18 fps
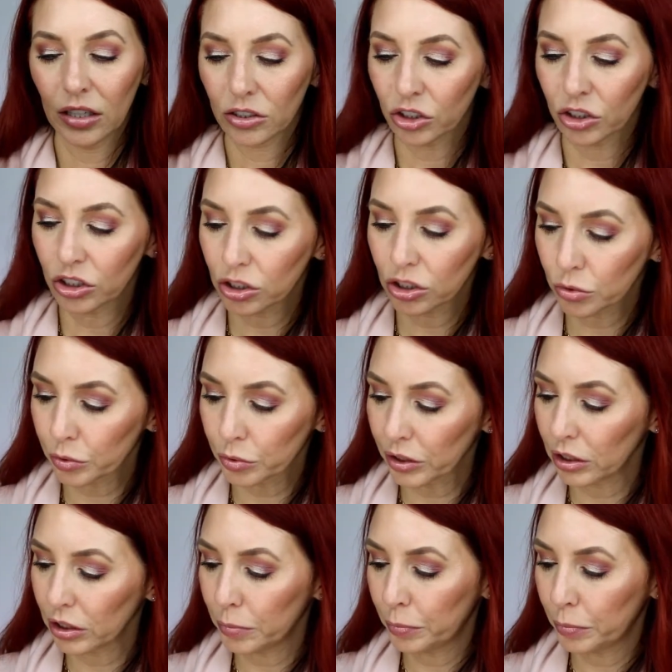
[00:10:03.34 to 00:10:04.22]
just a
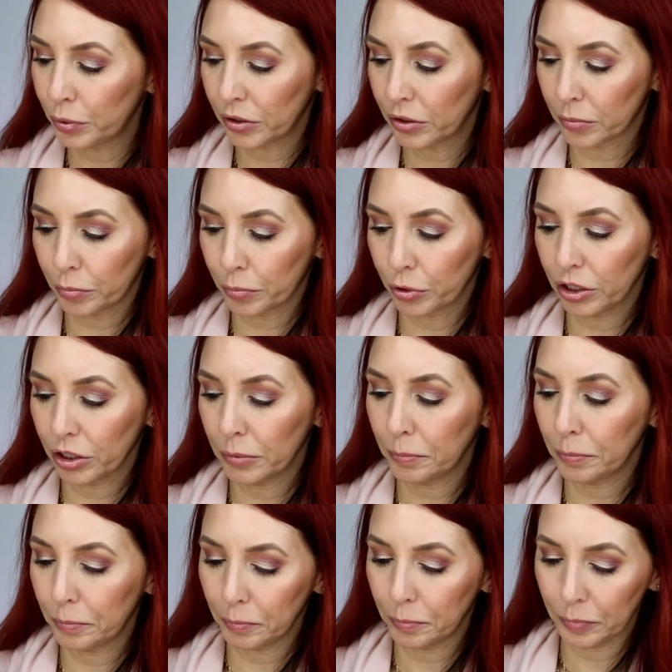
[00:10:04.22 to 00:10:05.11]
really
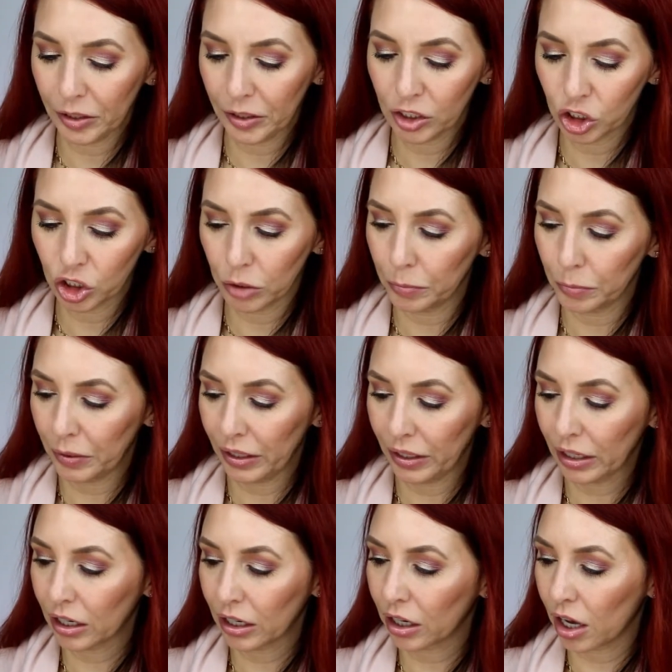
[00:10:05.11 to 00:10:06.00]
pretty peachy
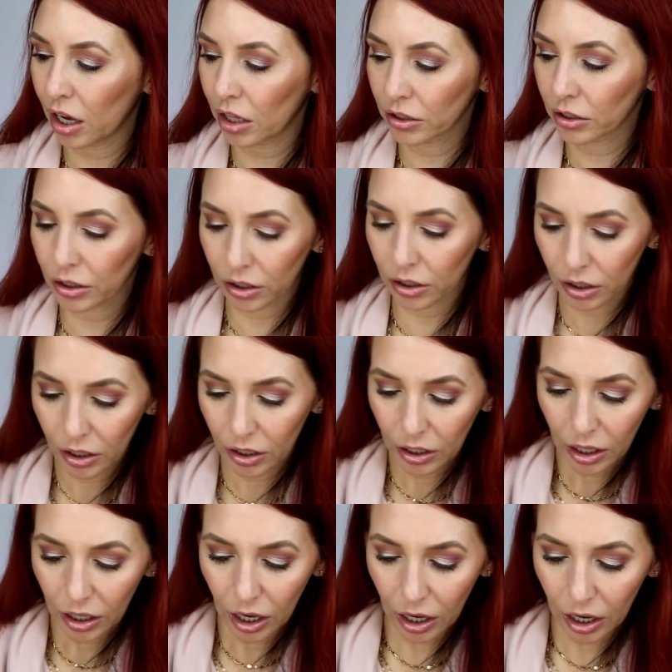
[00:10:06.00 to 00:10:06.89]
pink color.
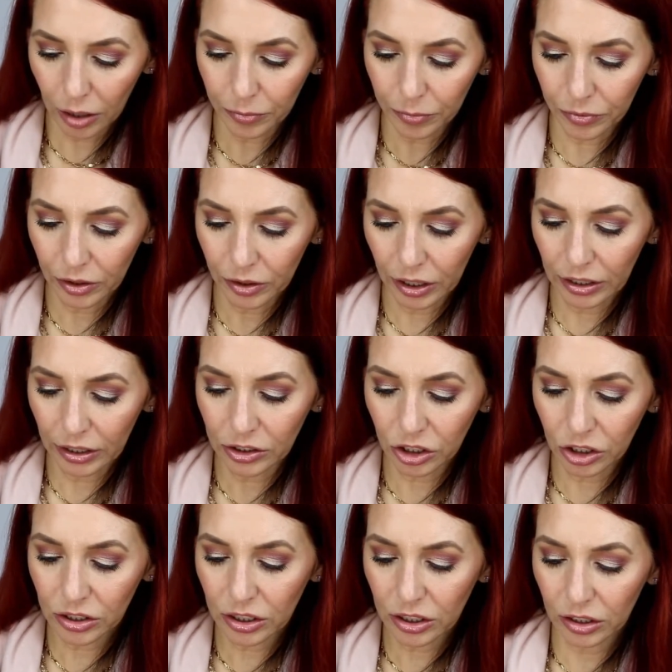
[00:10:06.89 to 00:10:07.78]
It
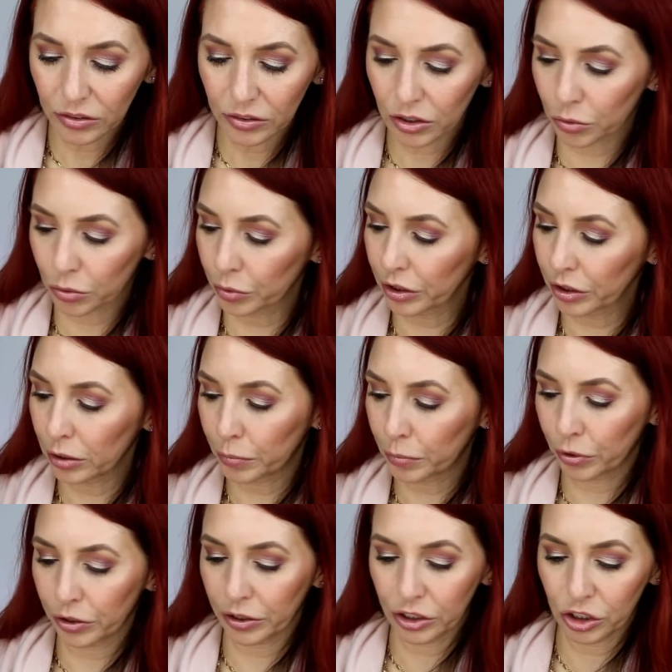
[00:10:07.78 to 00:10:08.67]
just gives a really
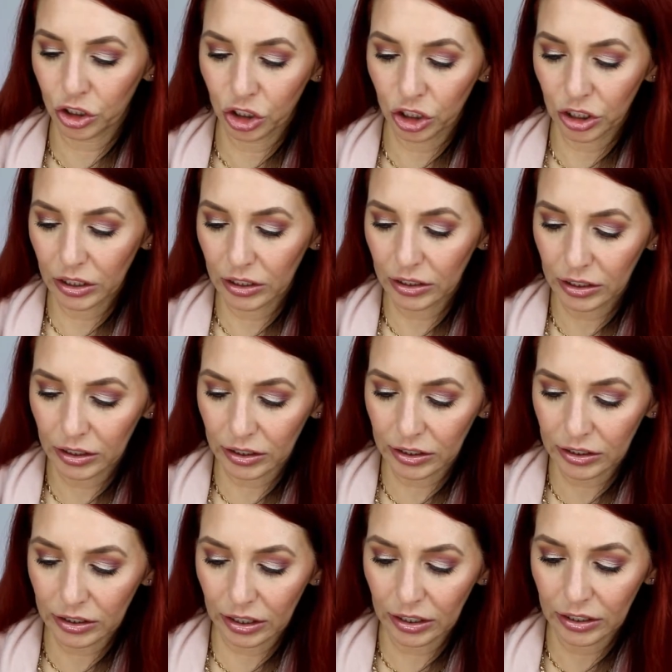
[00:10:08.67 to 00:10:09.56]
pretty sheen to the
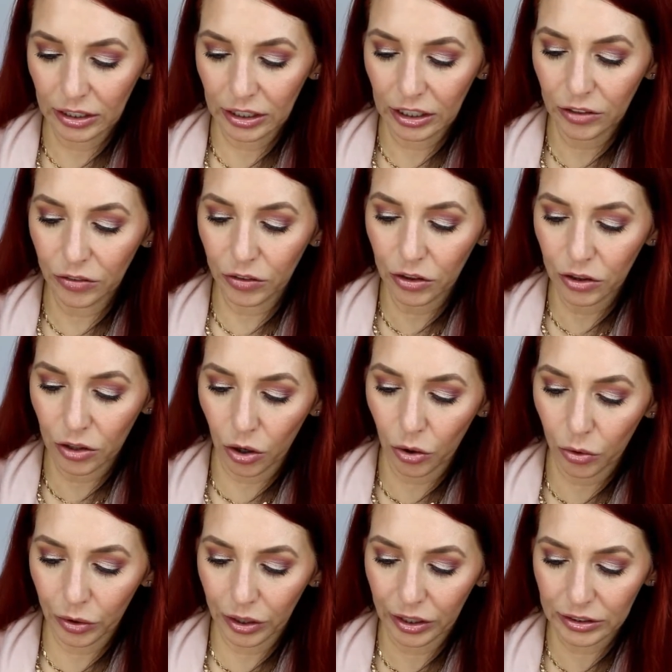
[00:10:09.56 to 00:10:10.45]
skin, even
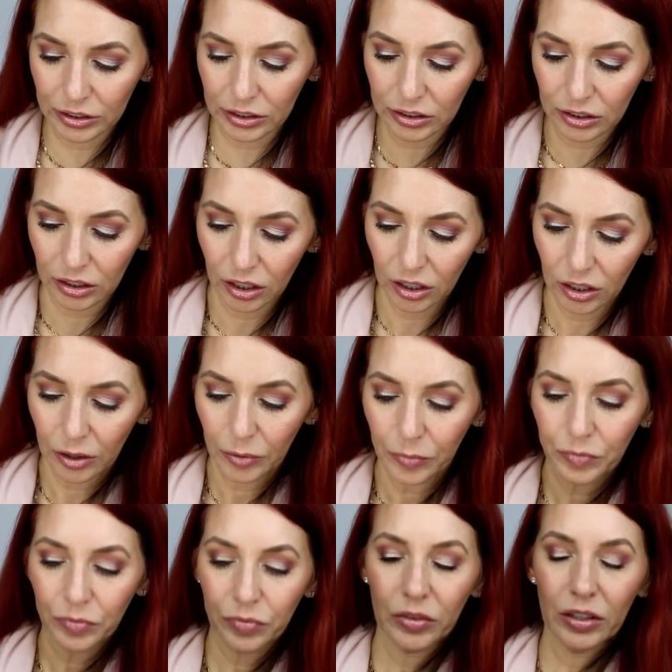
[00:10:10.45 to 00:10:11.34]
though it's
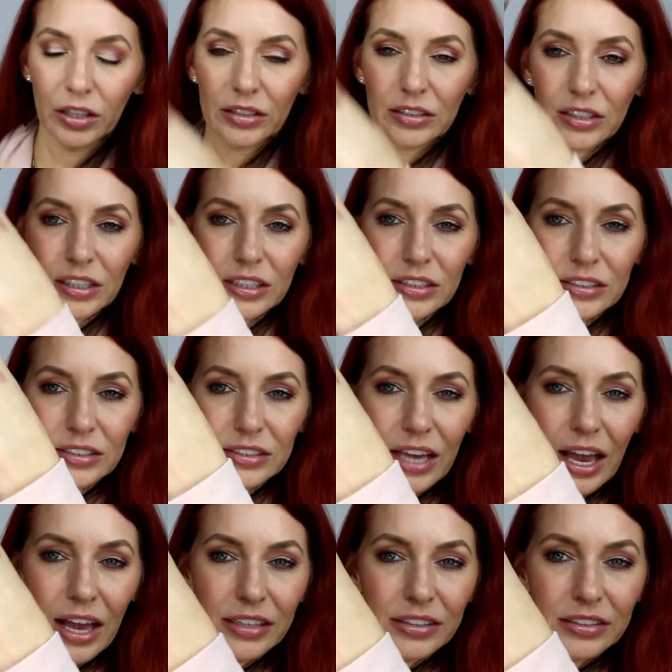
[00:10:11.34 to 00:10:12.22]
like a
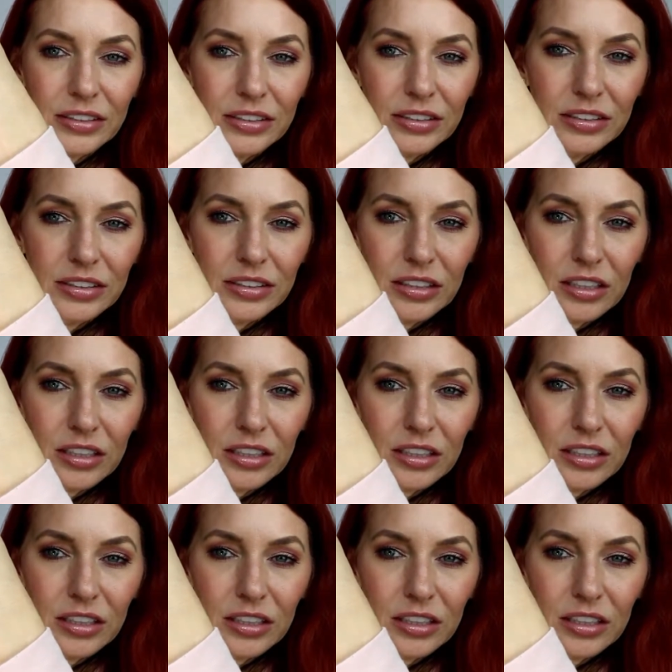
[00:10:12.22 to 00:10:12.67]
satin.